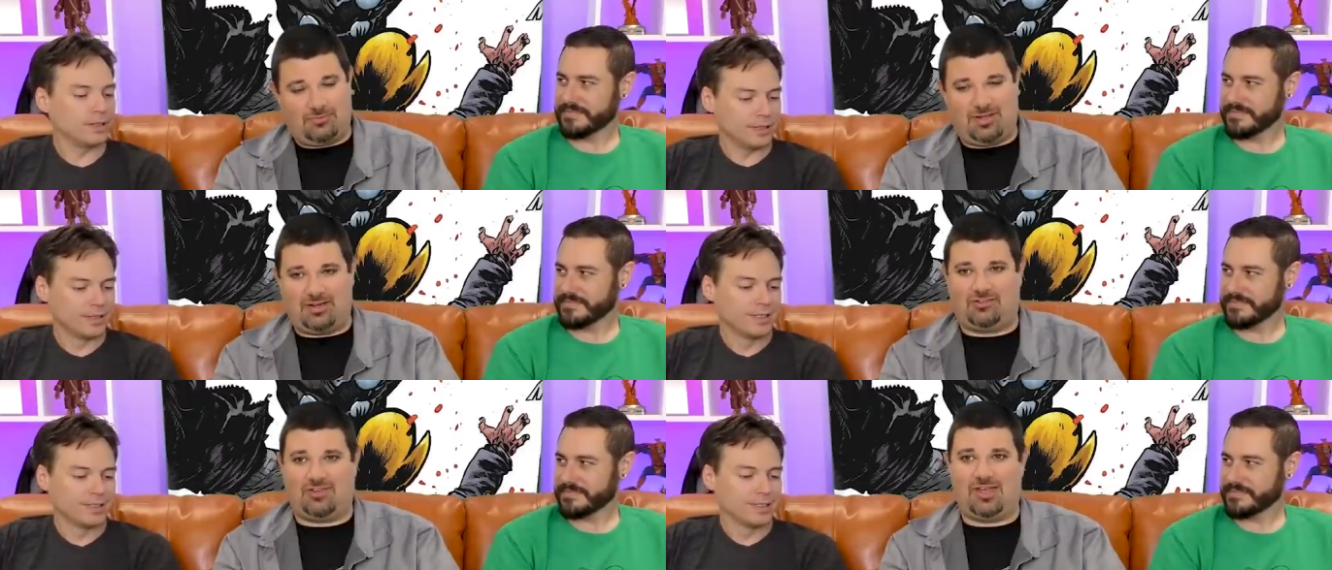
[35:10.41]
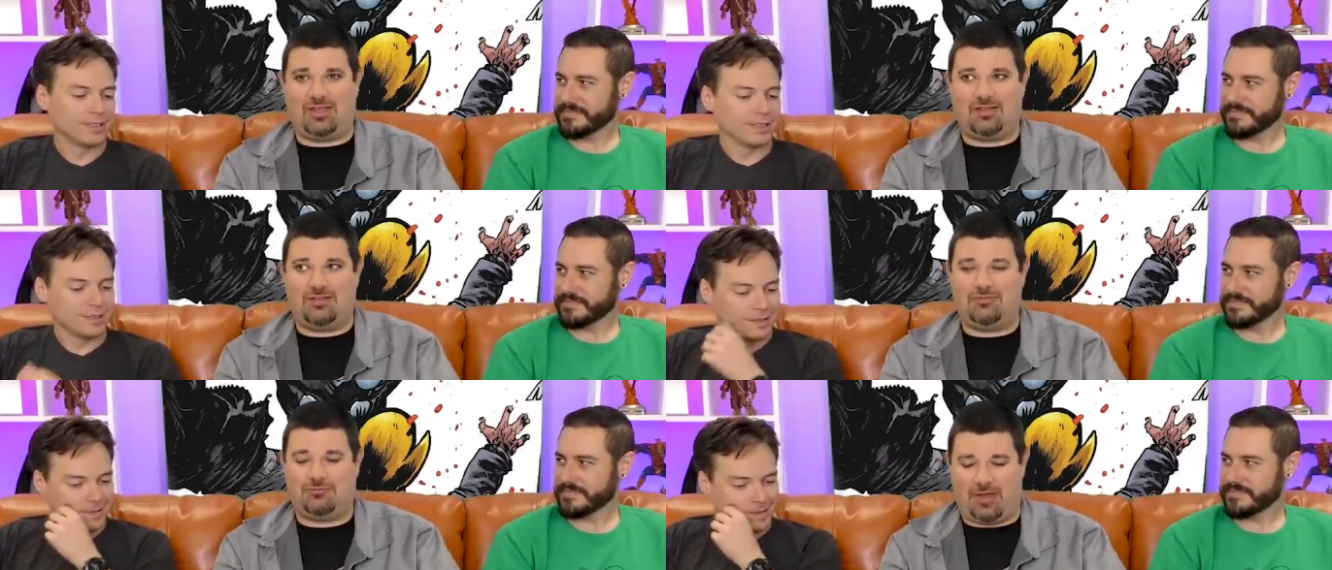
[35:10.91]
Speaker 1: and he's
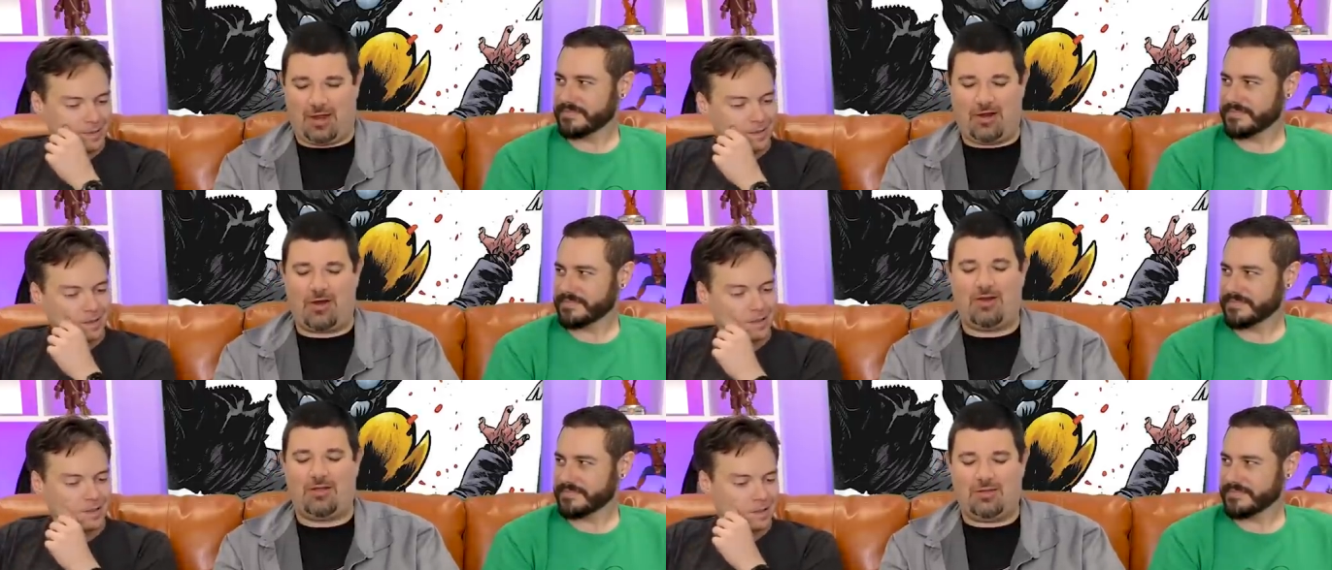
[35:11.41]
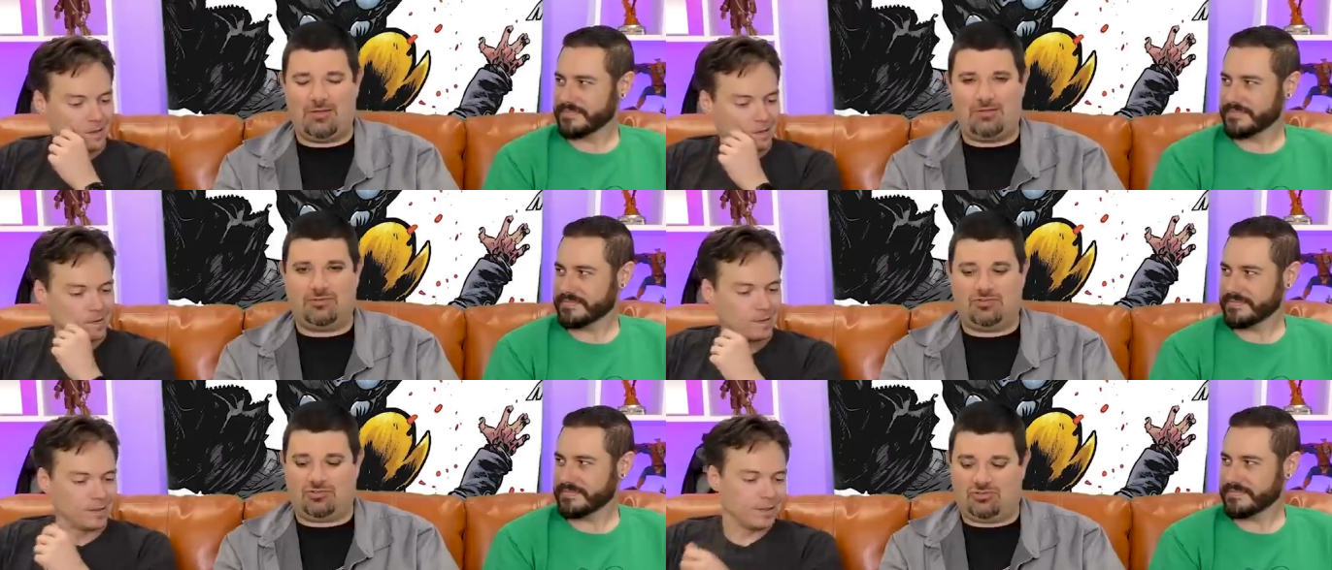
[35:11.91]
like, fair.
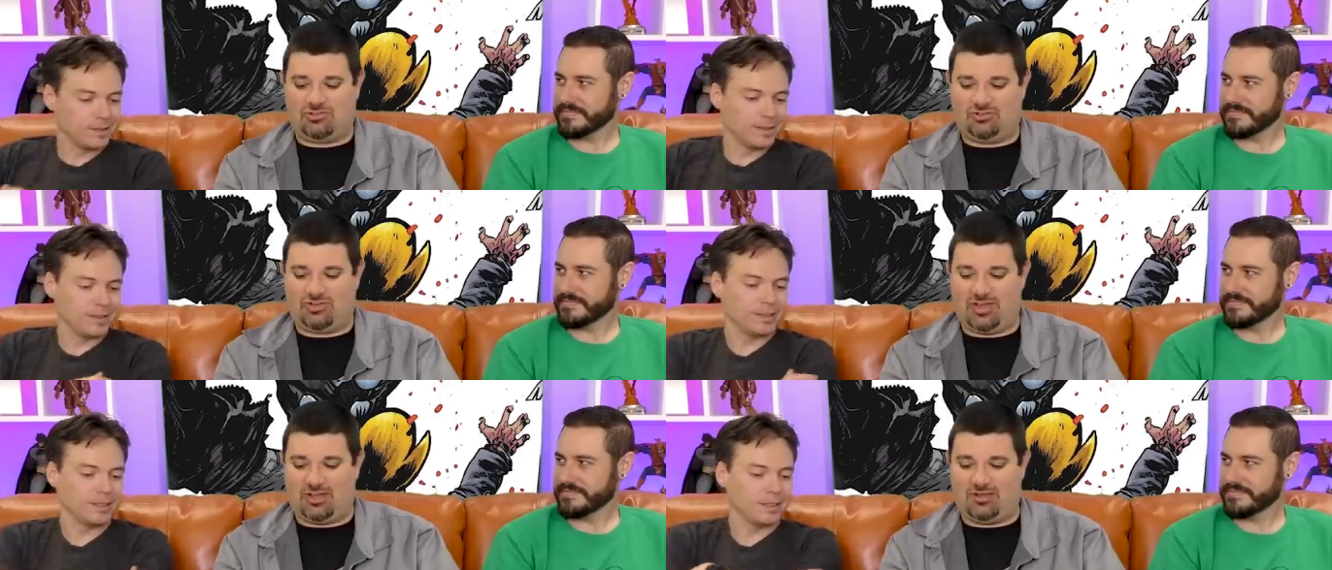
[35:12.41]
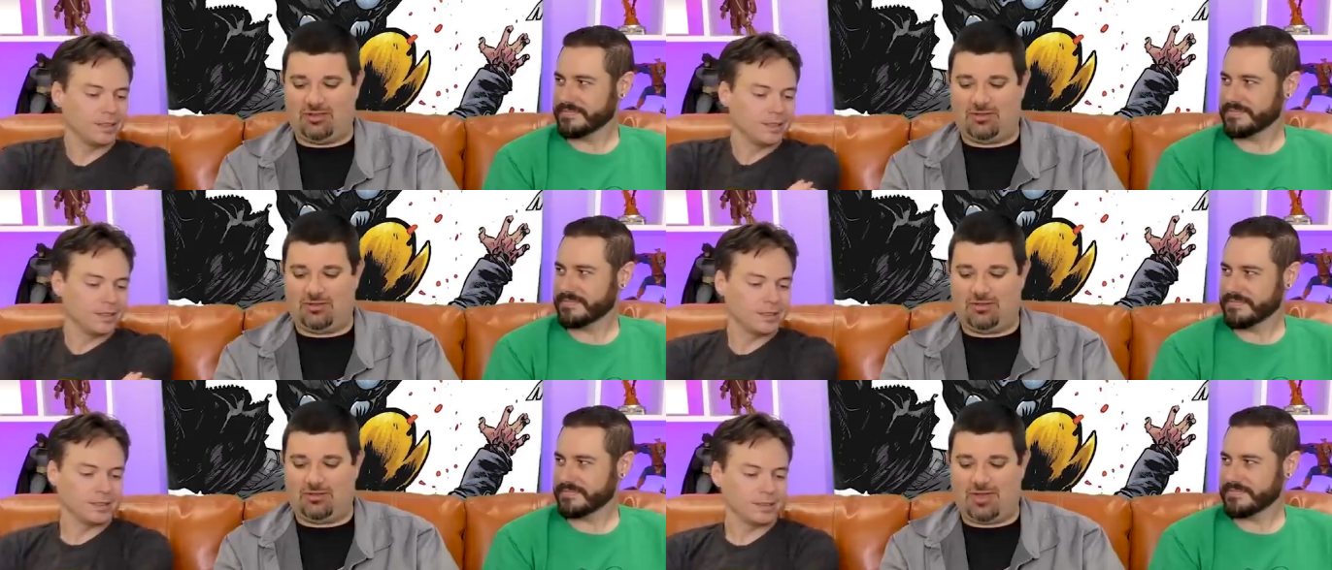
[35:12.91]
She's like,
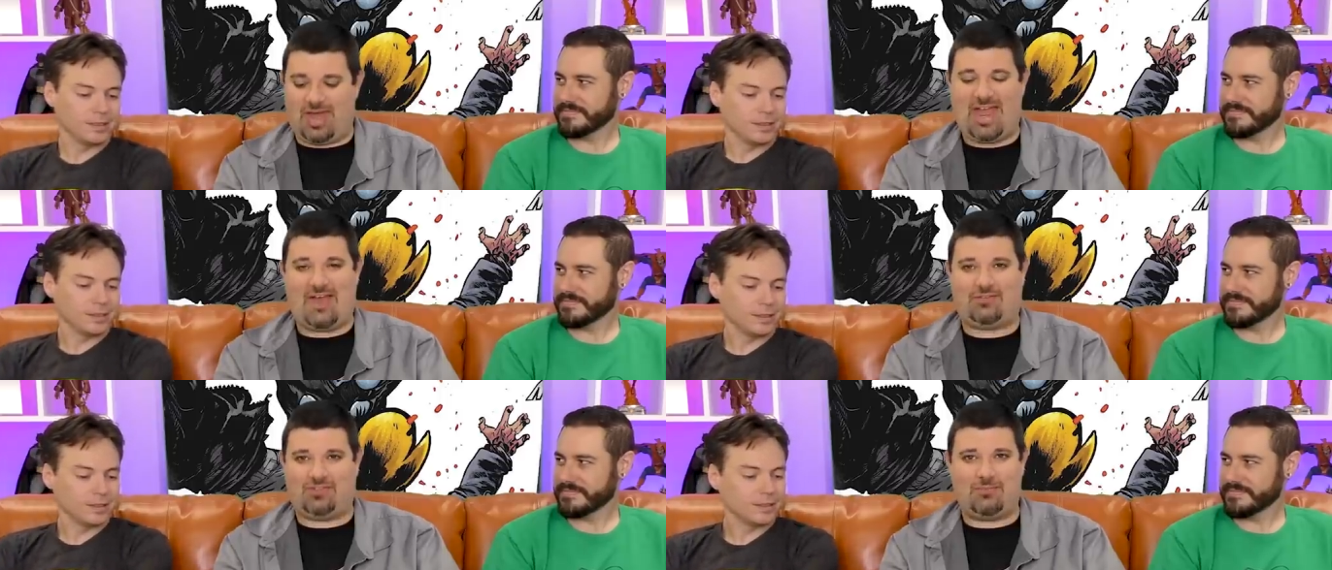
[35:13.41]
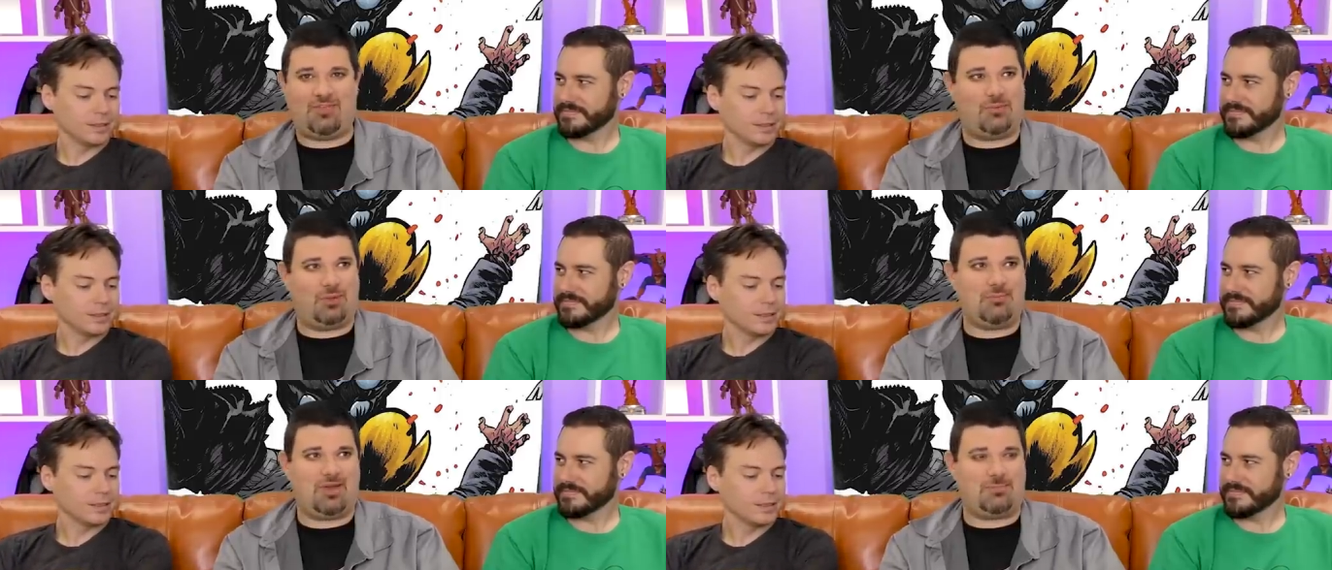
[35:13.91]
I have something
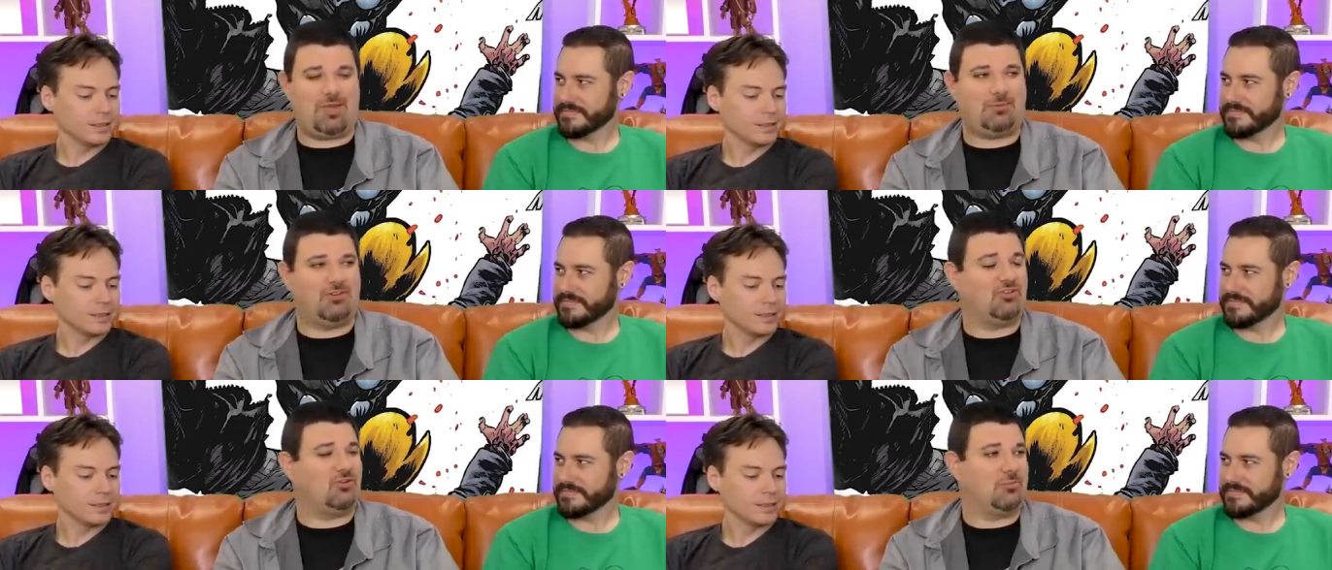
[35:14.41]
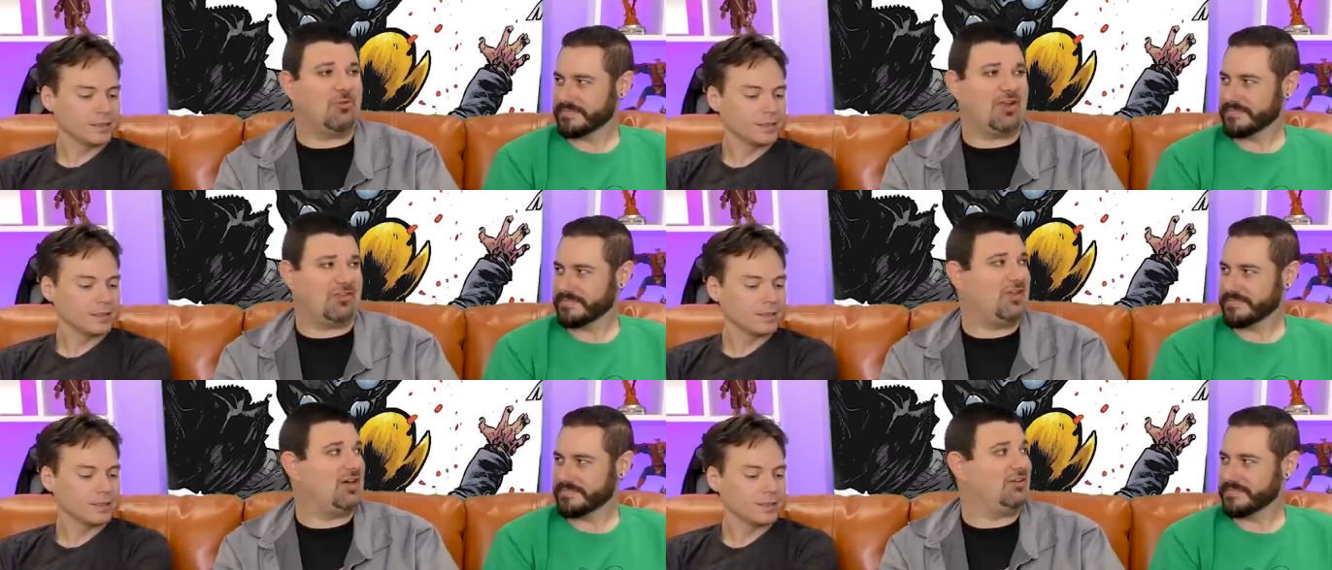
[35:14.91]
that we might be able to do to
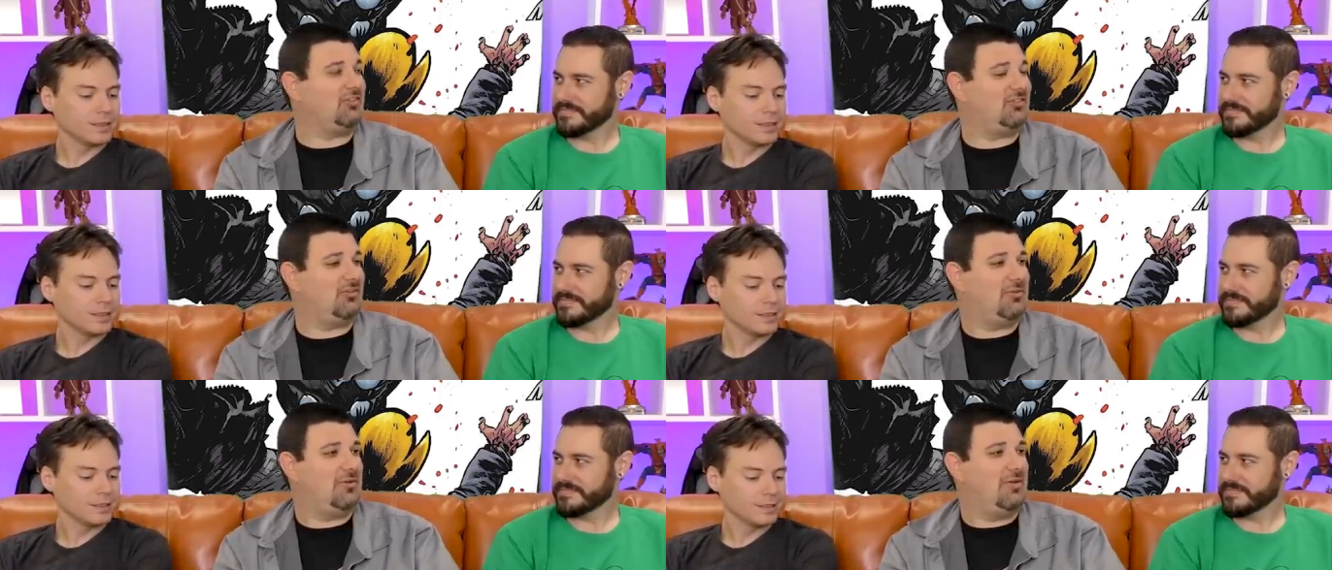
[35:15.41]
break the ice.